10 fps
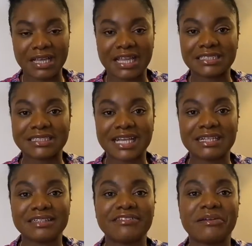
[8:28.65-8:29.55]
And
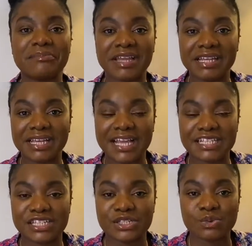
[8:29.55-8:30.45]
sadly, there are many
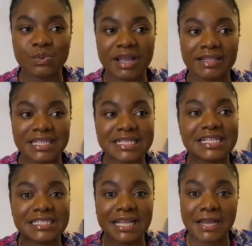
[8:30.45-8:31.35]
cases where this
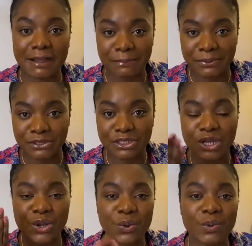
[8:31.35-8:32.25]
hasn't happened
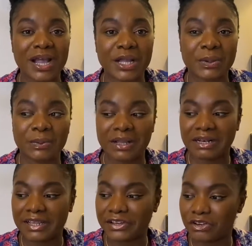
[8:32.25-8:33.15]
quite
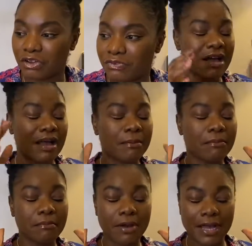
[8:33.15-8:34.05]
quickly enough.
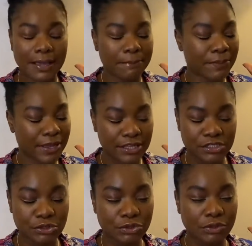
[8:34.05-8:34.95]
My
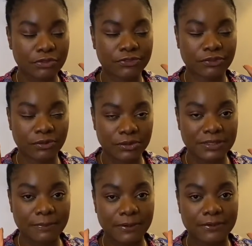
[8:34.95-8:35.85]
personal thought
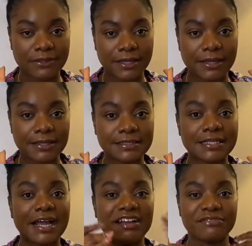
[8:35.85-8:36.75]
about that is
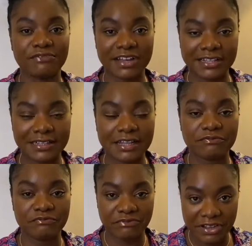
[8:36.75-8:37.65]
I find that
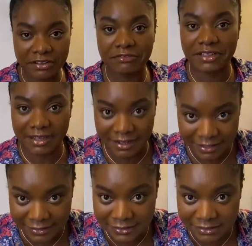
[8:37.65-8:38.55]
very
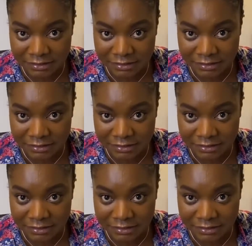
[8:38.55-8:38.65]
hard.